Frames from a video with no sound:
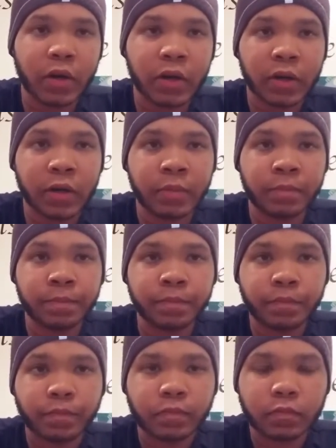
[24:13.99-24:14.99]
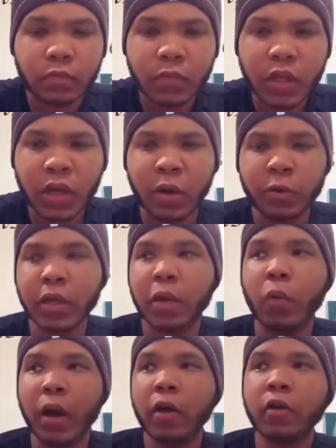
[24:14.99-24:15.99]
But I was
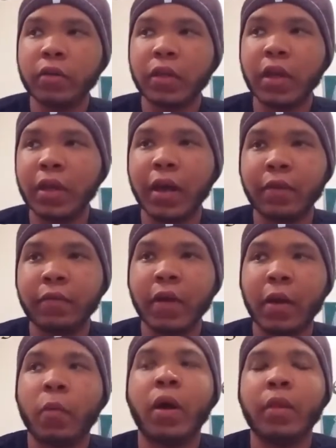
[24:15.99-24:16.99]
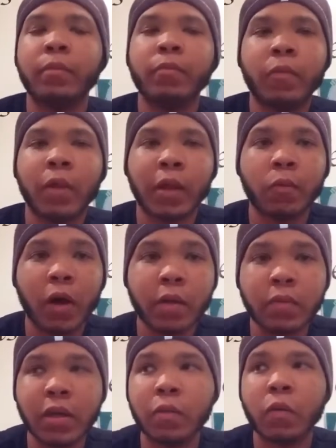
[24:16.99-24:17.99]
like, why aren't they not invited?
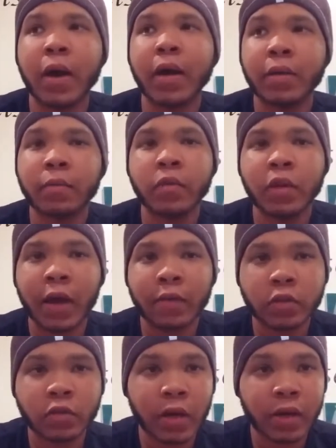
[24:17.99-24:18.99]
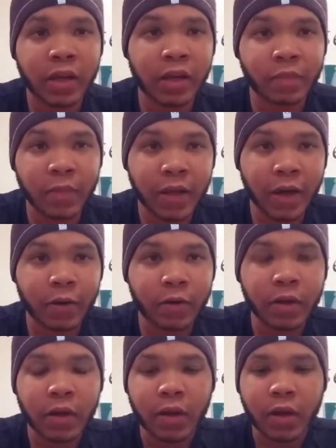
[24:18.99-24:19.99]
Why me? Why do you have to try and kick me
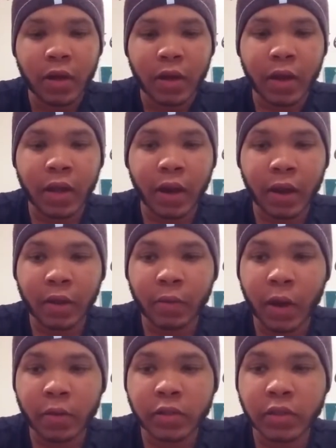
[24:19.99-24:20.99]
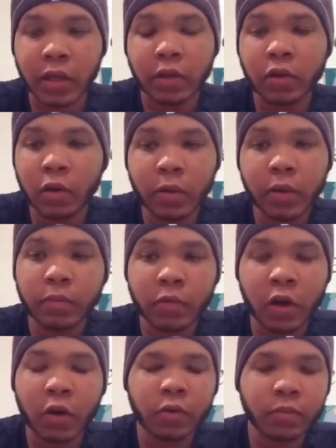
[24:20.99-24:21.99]
out? And I was just like, you know
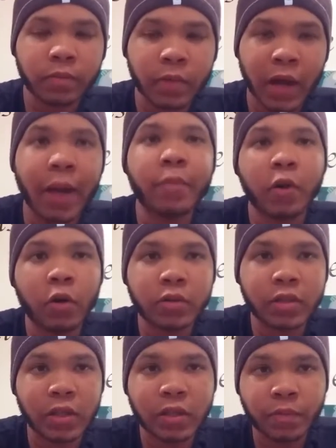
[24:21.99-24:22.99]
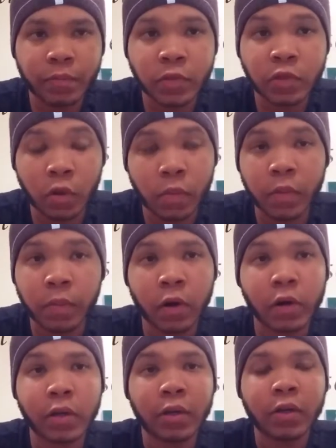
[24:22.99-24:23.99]
what? No, I'm going to this stupid
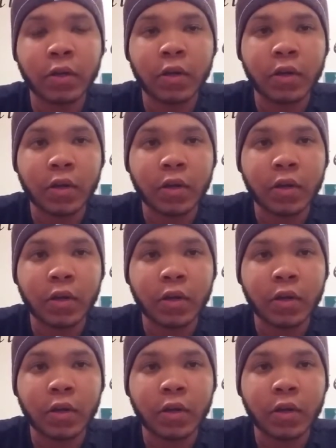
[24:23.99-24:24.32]
party,